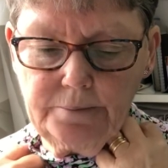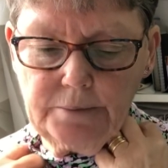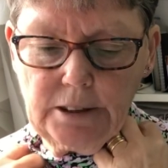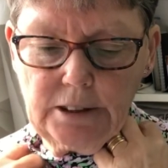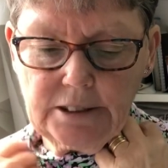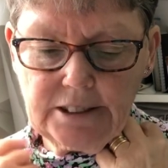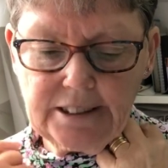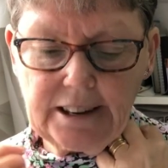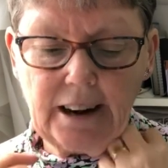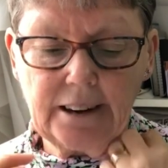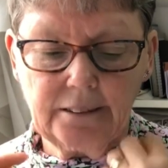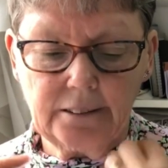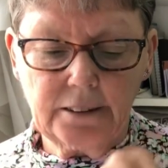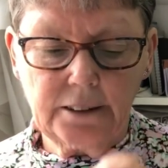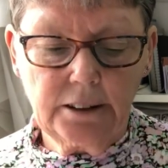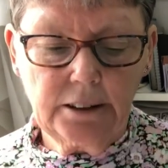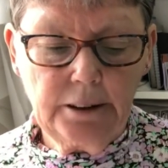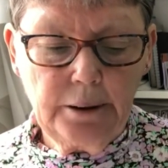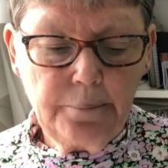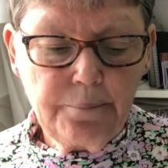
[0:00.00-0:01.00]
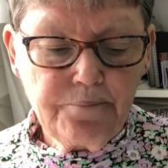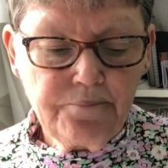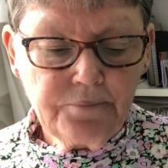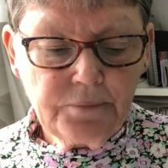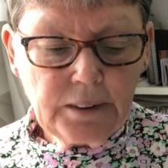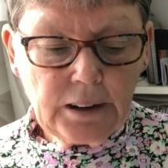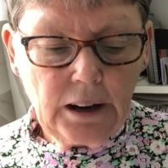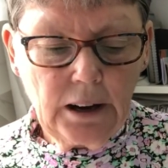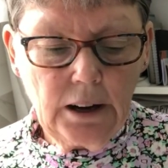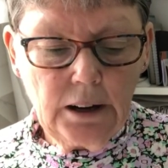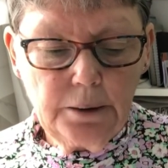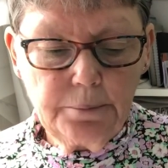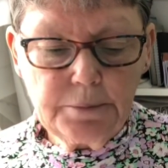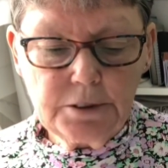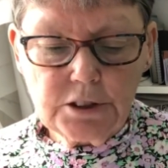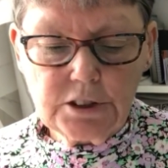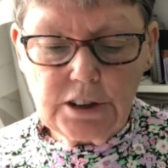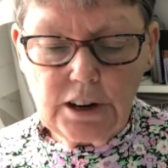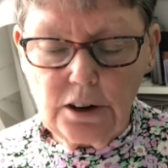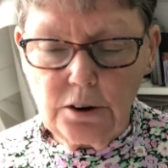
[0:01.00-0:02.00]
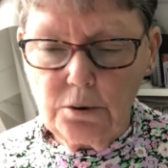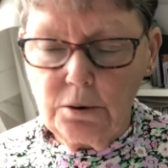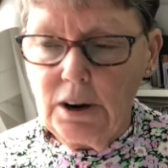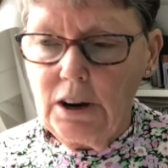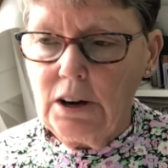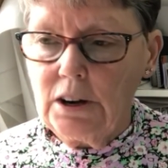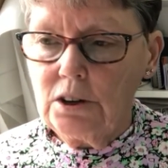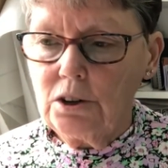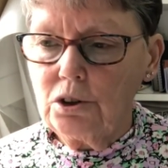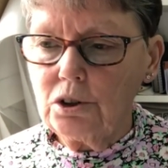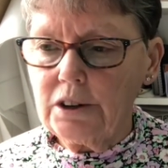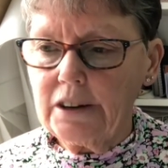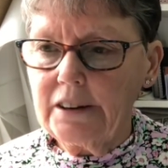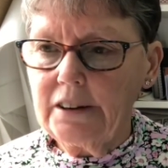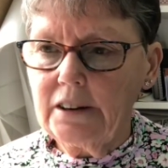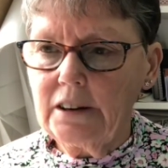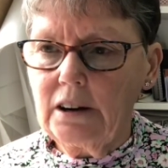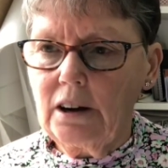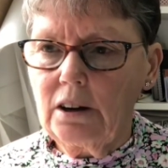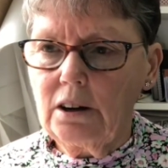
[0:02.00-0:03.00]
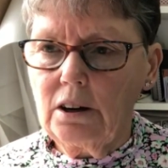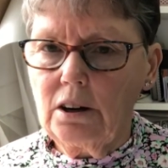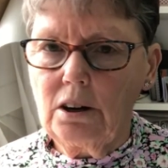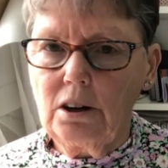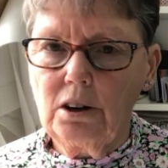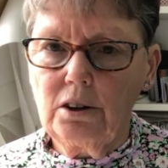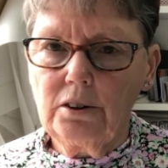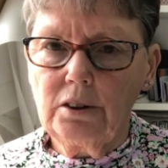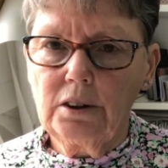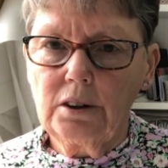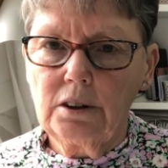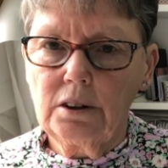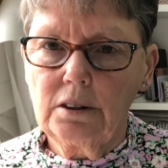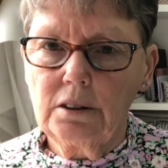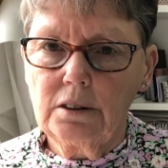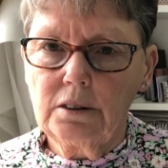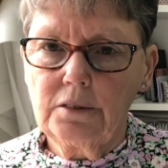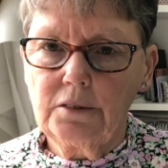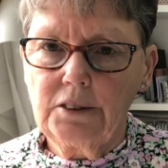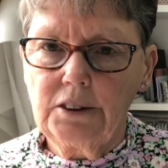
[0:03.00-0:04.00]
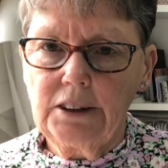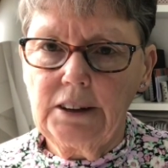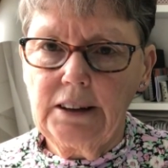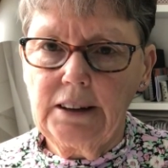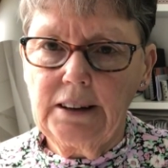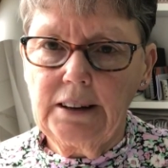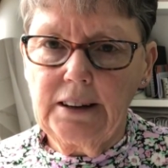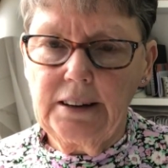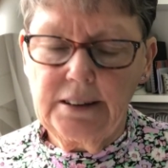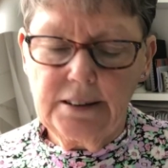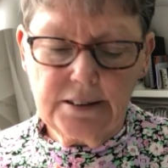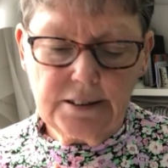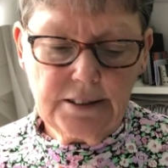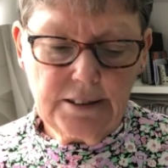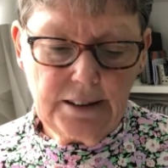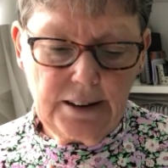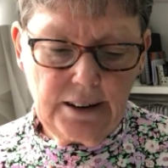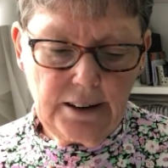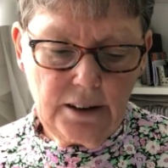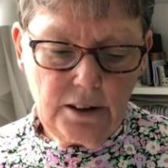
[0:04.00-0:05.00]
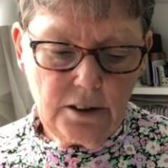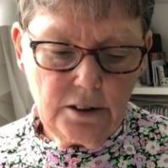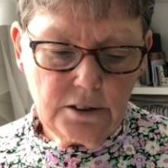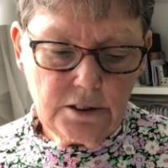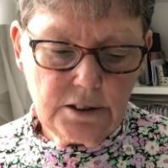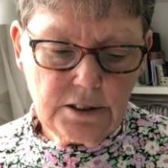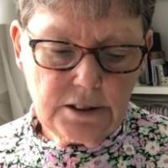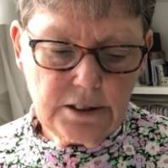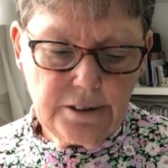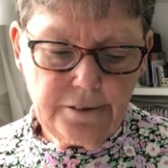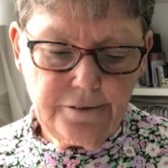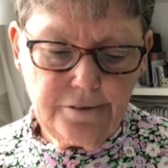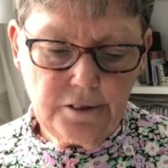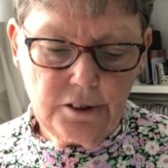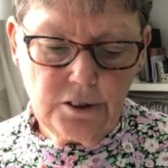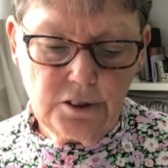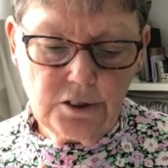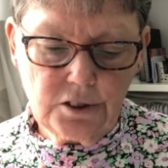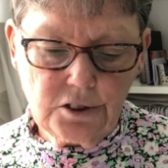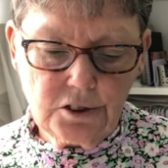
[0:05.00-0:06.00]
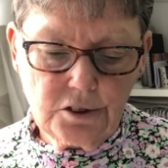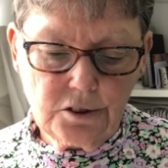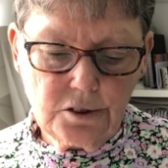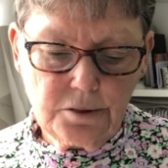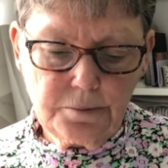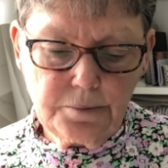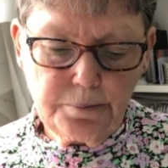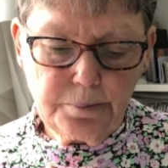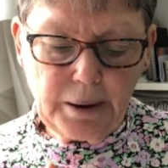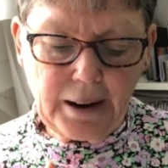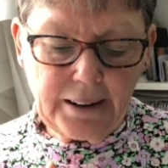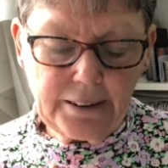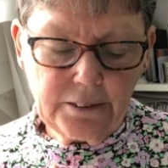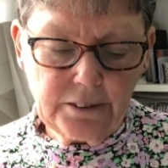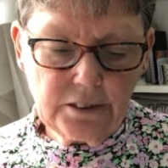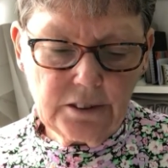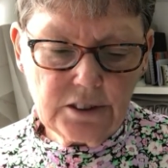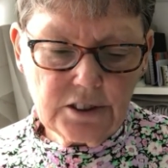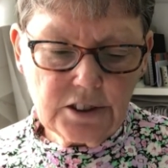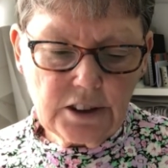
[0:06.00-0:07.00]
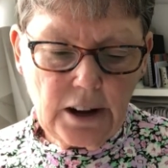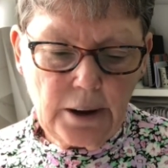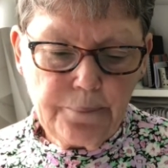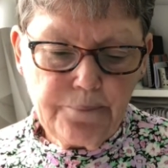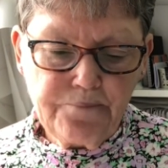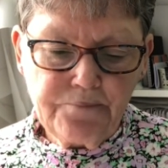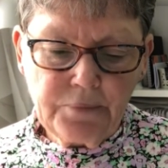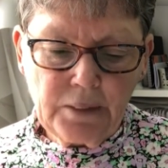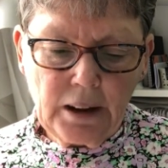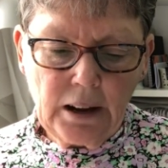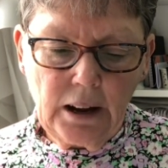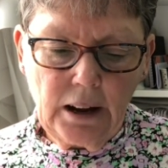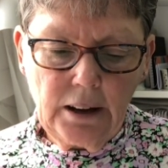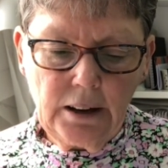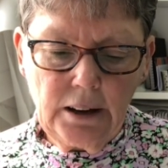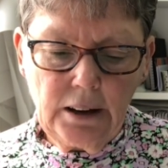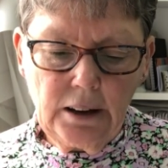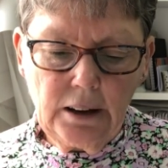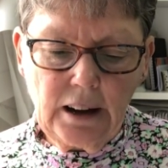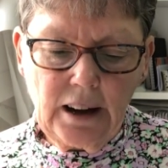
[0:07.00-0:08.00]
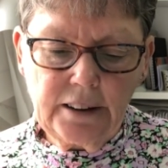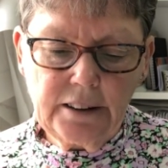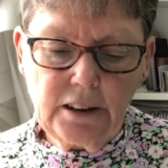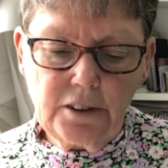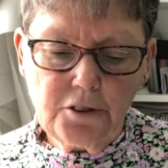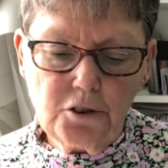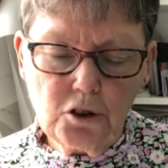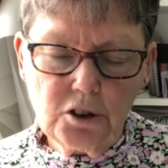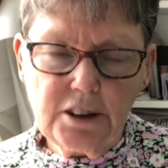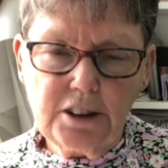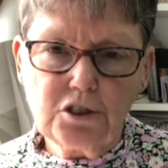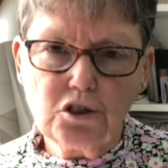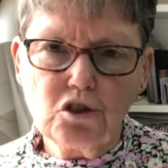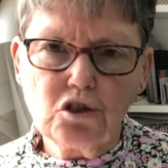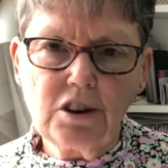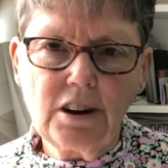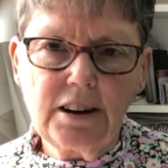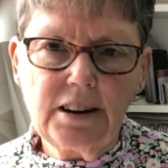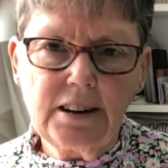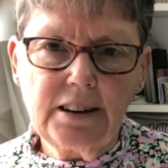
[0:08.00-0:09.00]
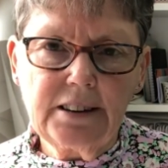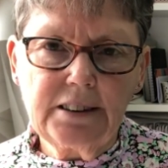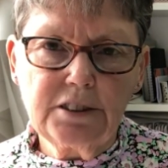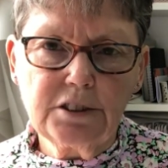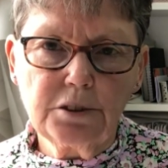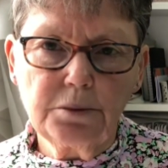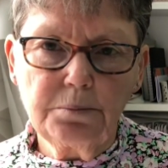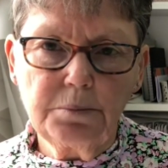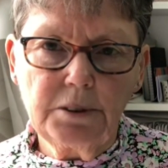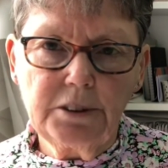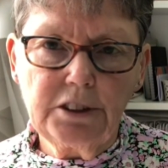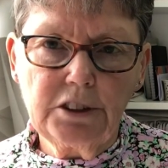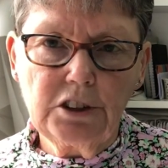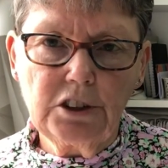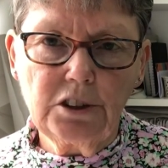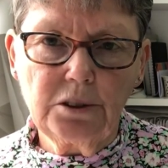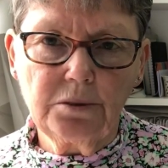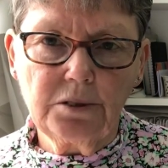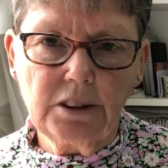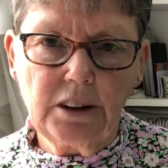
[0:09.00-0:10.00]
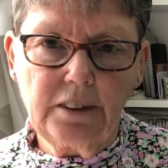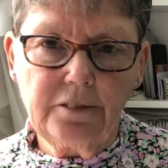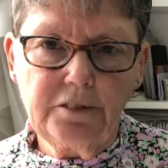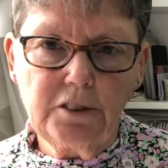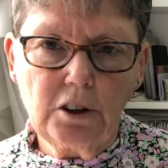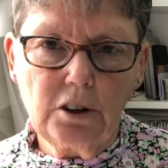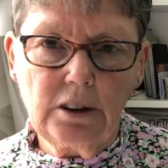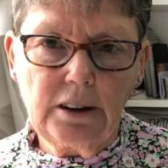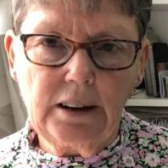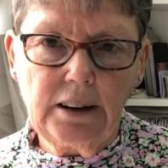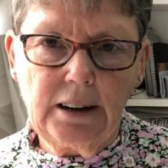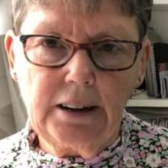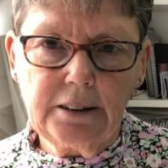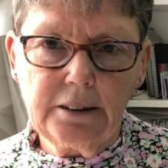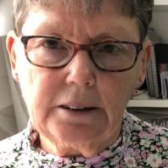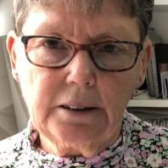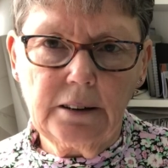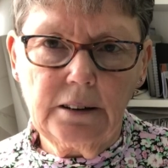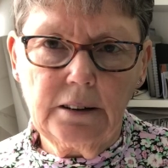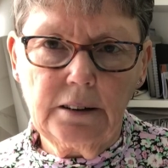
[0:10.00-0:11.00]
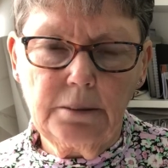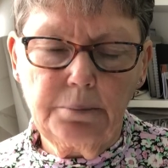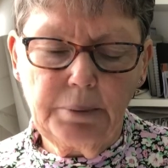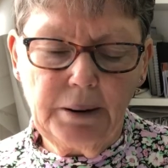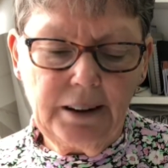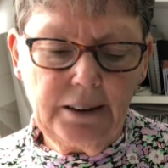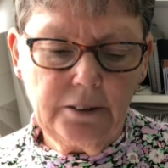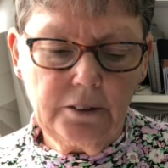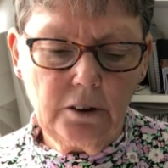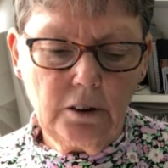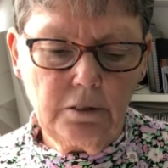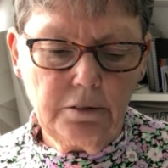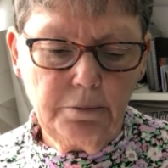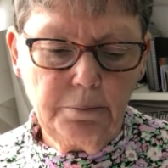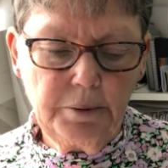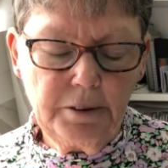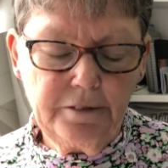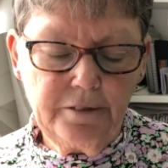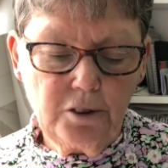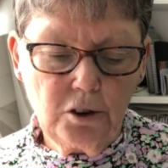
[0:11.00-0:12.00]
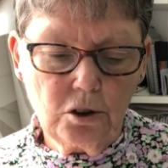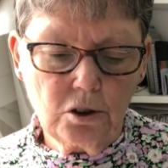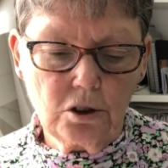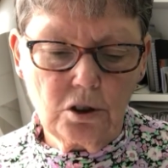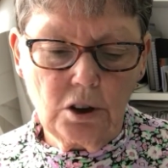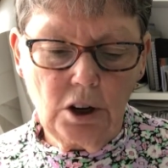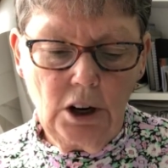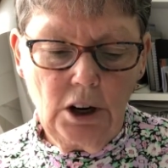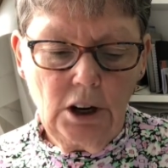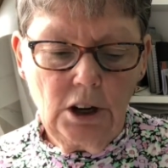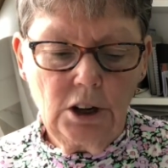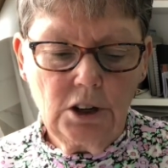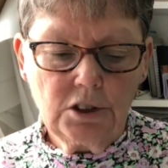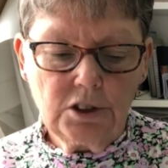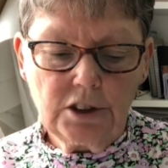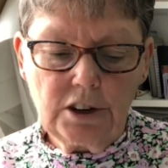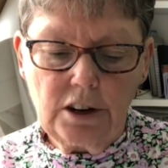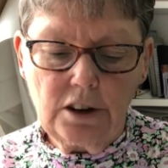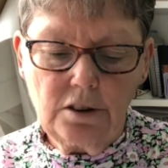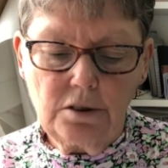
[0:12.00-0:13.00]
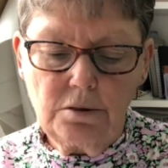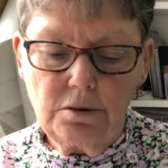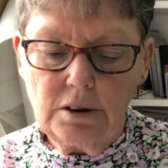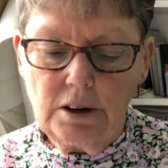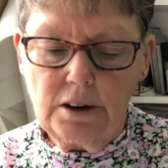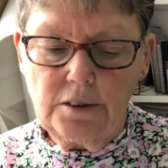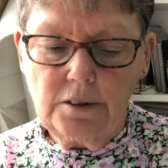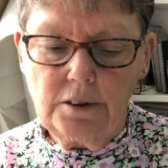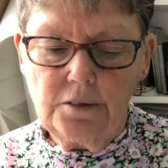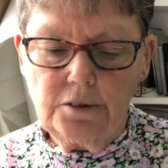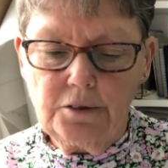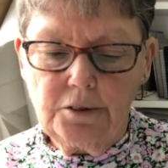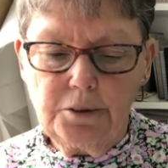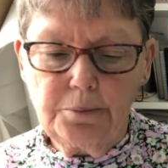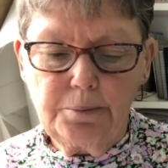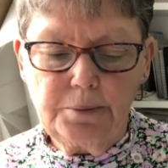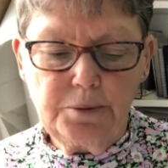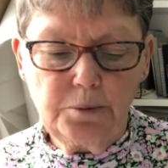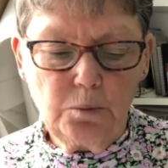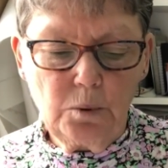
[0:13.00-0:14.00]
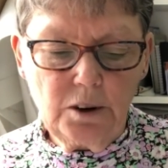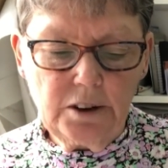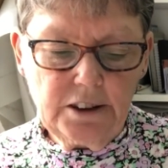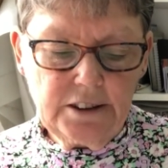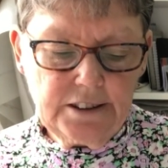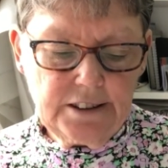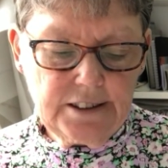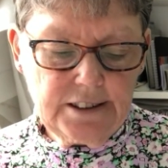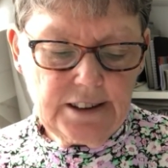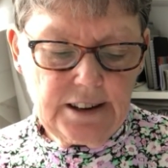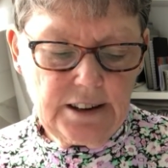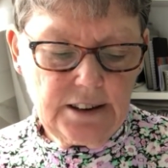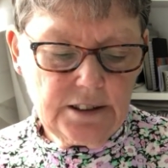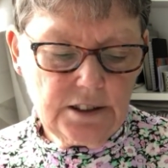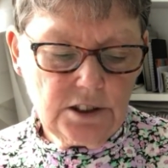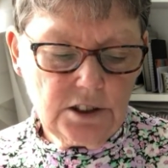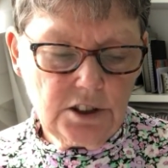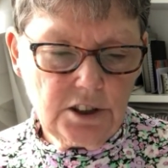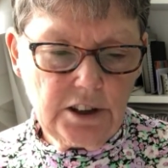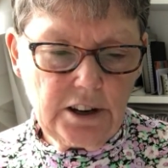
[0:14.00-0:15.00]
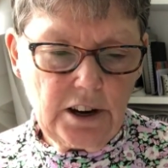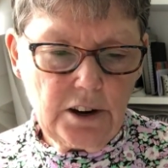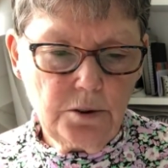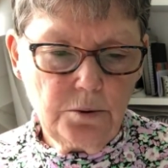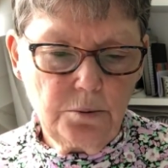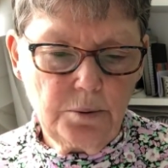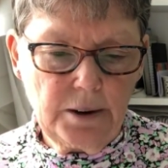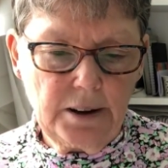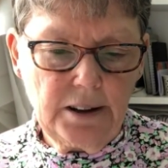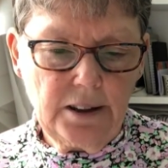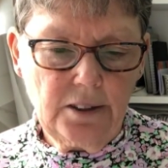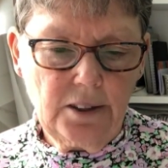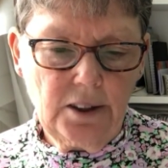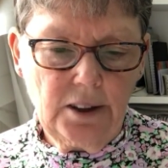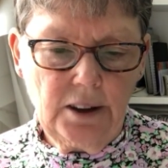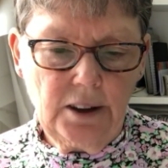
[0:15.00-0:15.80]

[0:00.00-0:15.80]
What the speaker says: stand. So looking on the internet at different patterns, and I thought I'd try somebody new that I've not had a pattern off before. So the one I decided to go with